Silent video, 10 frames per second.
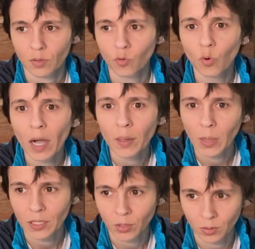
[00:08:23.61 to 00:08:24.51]
why am
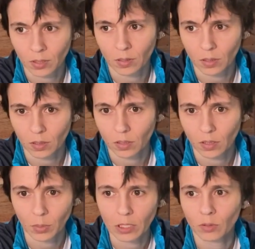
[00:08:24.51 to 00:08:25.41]
I doing this?
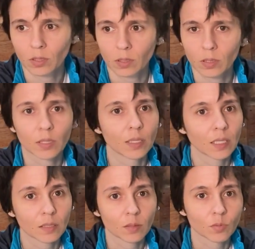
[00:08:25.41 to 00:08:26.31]
Am I doing this to
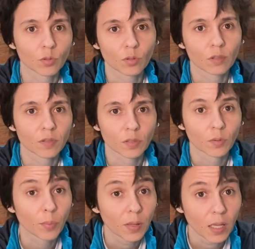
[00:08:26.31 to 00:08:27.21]
get some sort of a
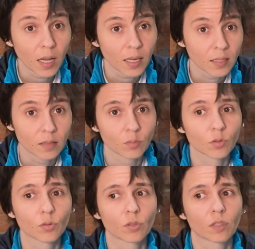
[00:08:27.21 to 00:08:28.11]
reply, some
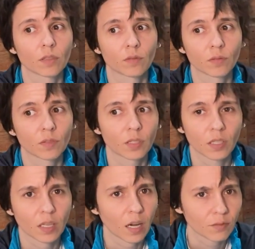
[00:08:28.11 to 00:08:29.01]
sort of
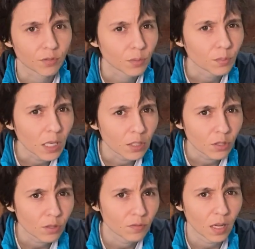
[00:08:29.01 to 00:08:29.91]

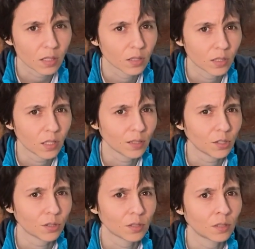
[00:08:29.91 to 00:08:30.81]
confirmation,
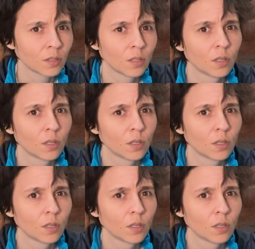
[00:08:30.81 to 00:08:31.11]
validation,